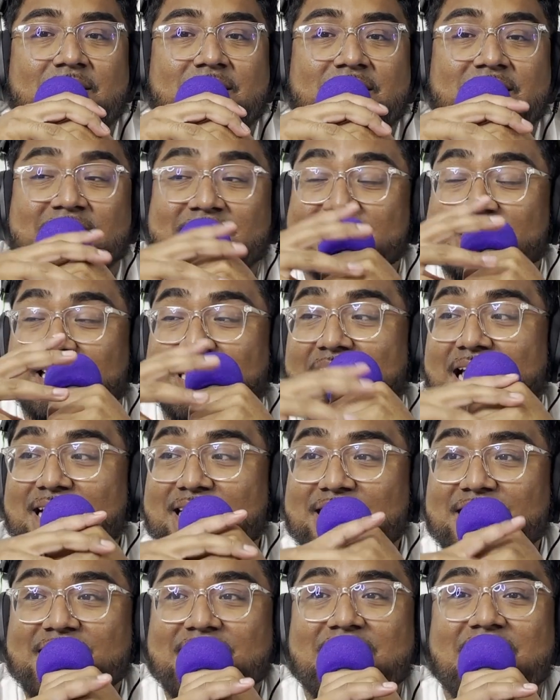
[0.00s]
Is it
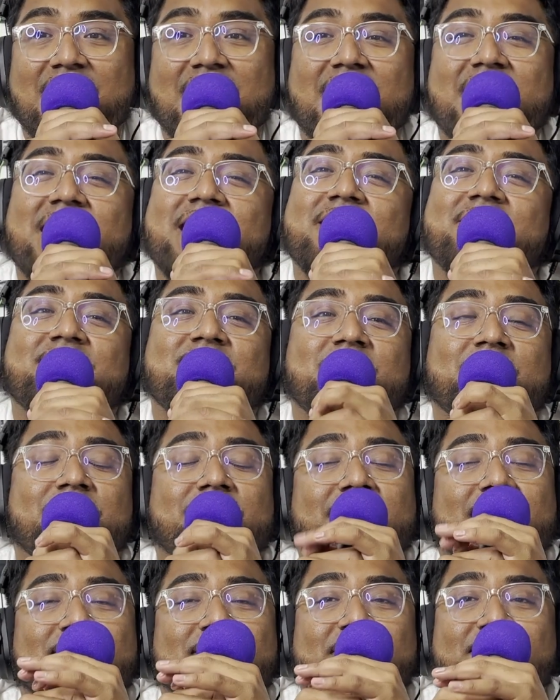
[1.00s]
likely? Hell no.
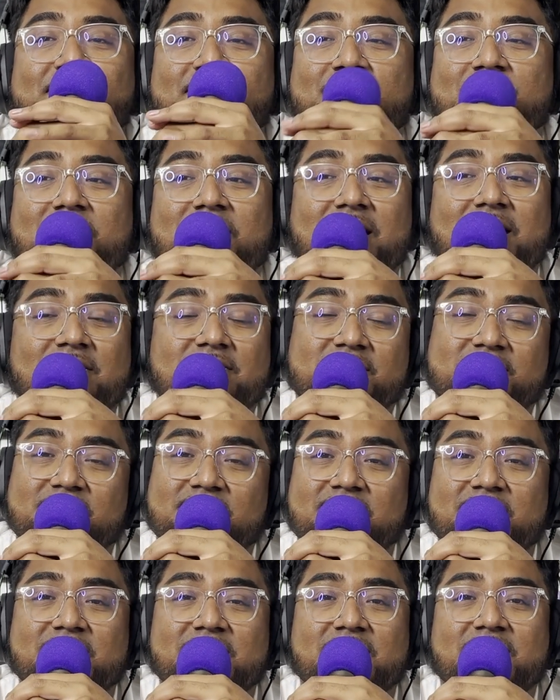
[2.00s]
I mean, from what I've
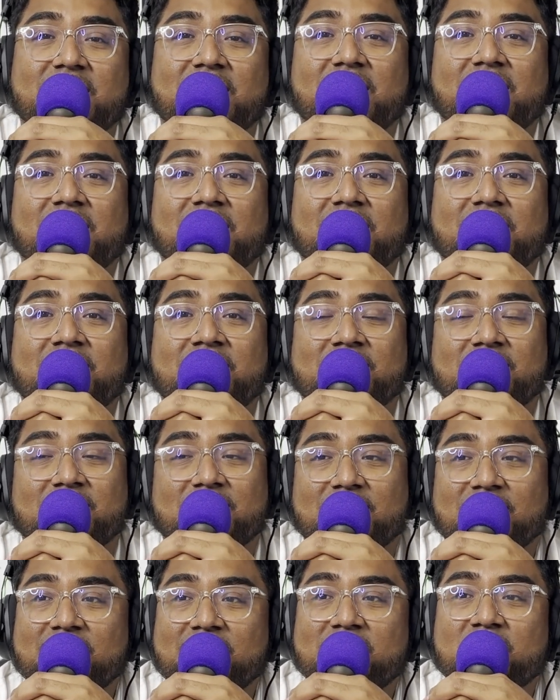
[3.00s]
seen in the
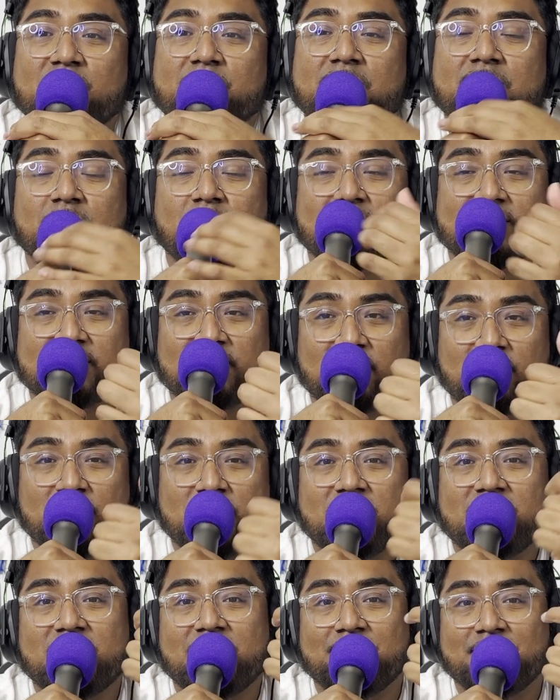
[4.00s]
lead up in
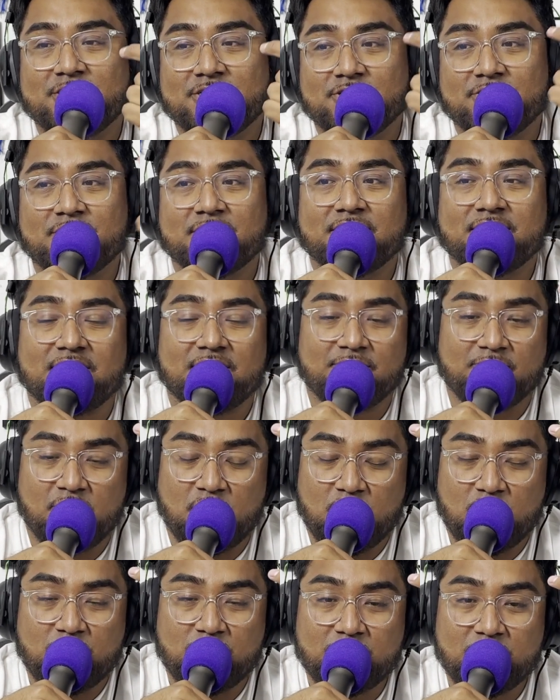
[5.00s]
Barcelona, in Madrid, in
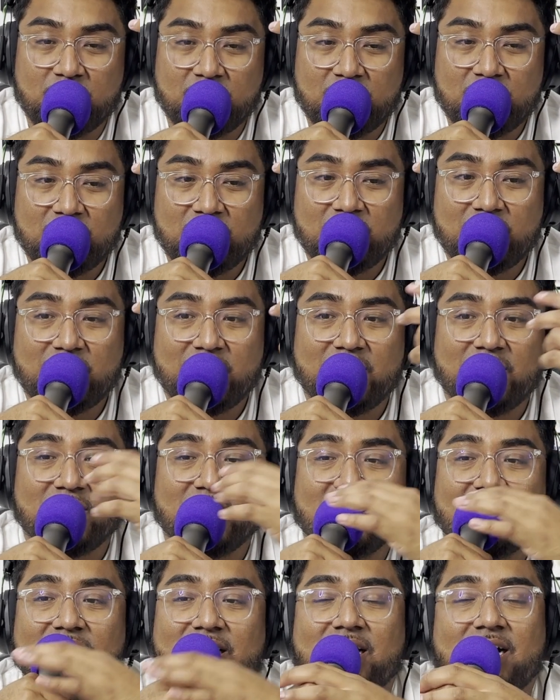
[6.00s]
Rome,
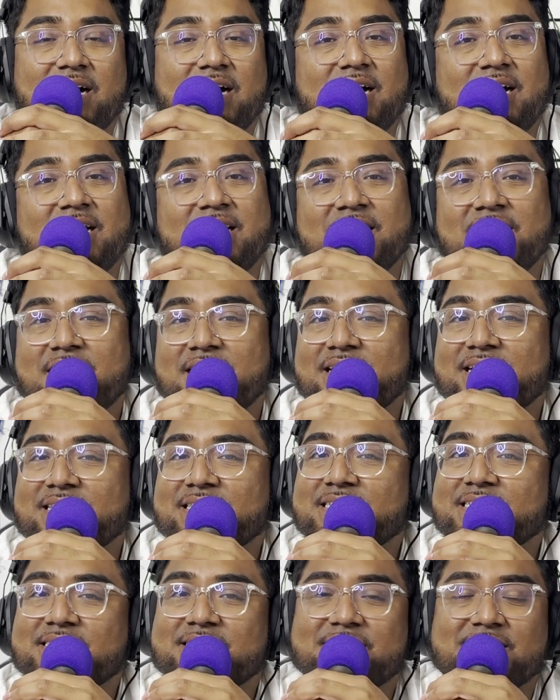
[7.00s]

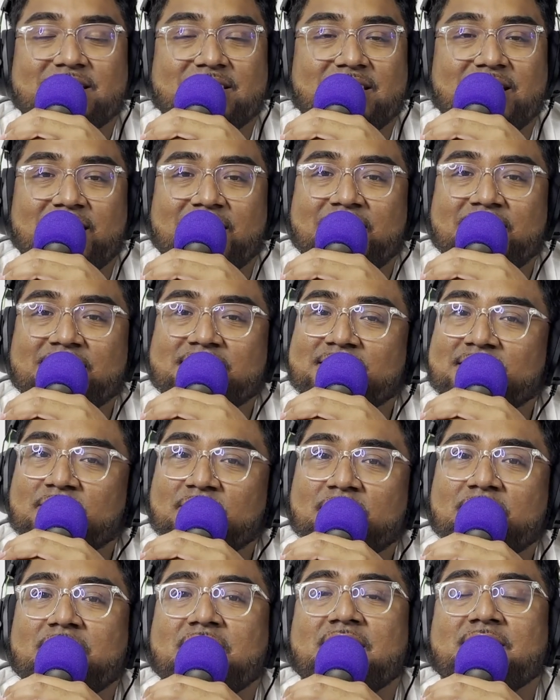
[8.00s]
it's
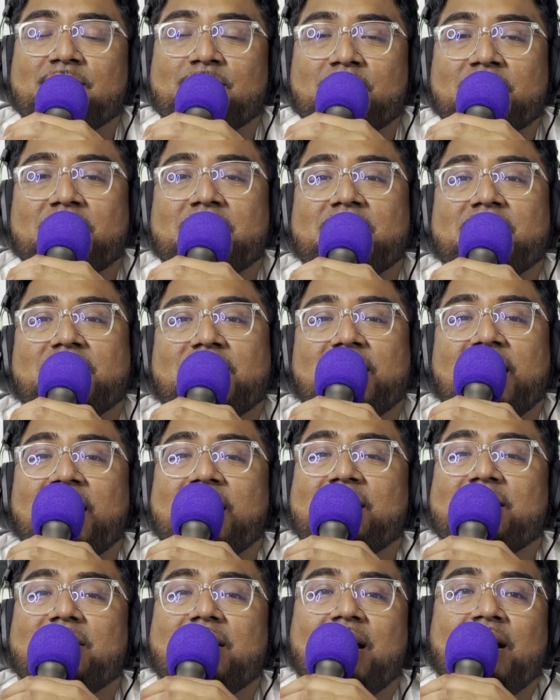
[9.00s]
looking bleak.
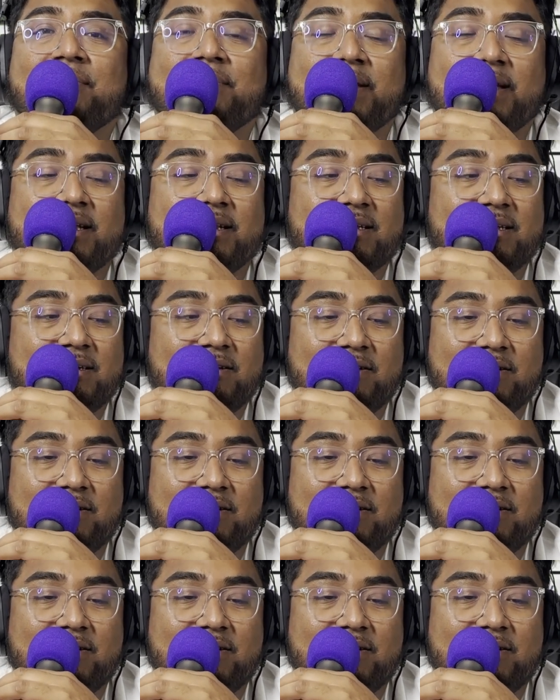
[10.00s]
And I mean,